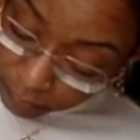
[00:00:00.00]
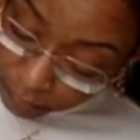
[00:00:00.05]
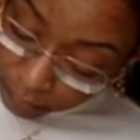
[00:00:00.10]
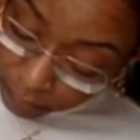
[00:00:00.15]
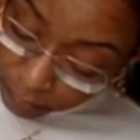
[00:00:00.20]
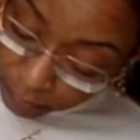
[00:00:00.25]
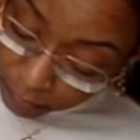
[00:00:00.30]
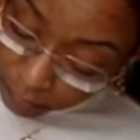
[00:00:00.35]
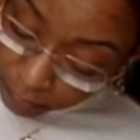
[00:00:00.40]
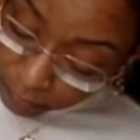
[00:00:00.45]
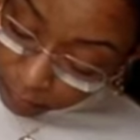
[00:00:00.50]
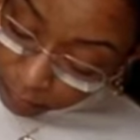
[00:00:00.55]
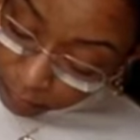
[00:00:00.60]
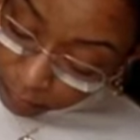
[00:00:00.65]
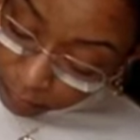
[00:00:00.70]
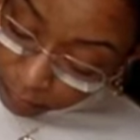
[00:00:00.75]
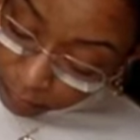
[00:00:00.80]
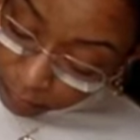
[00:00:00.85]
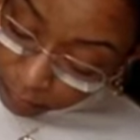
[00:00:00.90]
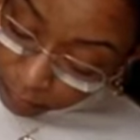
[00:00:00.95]

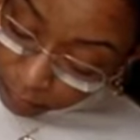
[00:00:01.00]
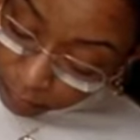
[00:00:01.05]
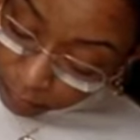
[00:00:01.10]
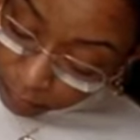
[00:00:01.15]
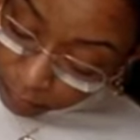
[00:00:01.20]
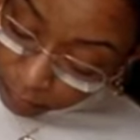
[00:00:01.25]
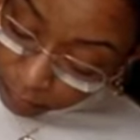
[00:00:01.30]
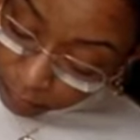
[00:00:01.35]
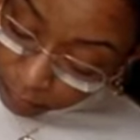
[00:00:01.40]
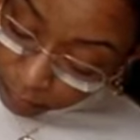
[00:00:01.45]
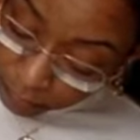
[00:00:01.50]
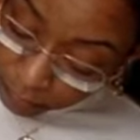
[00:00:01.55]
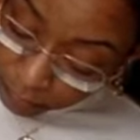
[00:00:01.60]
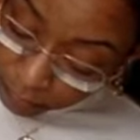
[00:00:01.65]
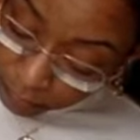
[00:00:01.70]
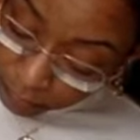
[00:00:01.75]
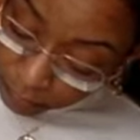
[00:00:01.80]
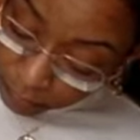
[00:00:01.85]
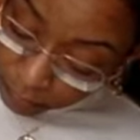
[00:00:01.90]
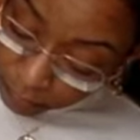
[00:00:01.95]

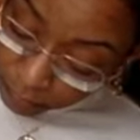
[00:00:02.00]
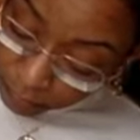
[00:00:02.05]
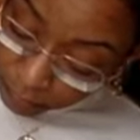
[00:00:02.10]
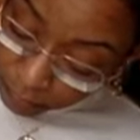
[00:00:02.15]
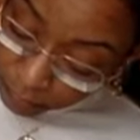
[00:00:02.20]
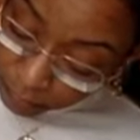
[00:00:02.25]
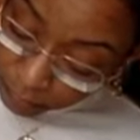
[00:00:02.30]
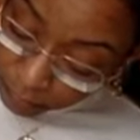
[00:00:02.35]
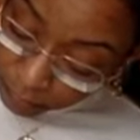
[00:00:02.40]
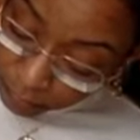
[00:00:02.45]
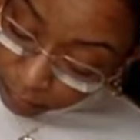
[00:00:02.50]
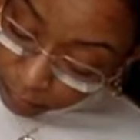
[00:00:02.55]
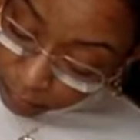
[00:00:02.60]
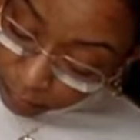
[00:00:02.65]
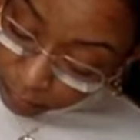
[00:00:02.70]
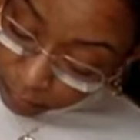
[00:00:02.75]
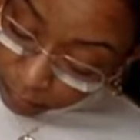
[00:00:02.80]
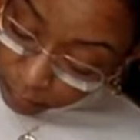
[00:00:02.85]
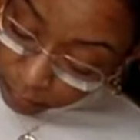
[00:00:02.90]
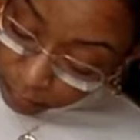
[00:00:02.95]

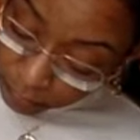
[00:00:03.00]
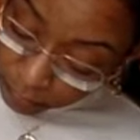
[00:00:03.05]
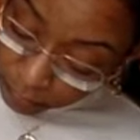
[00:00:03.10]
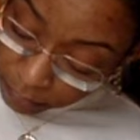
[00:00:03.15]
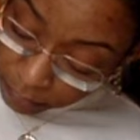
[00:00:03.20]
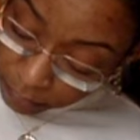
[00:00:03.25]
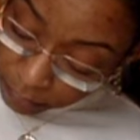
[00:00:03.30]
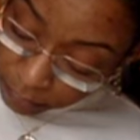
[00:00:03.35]
Nothing is said.